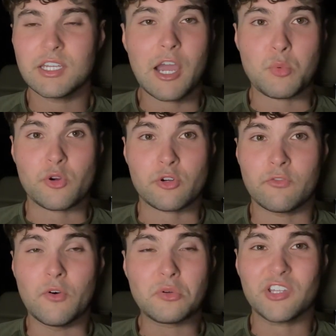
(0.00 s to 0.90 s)
I work
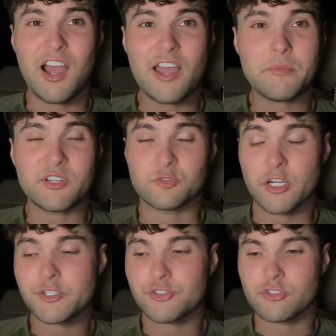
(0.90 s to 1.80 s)
full time in a
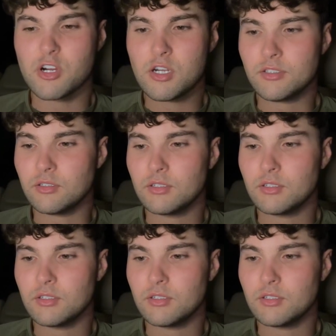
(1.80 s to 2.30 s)
restaurant,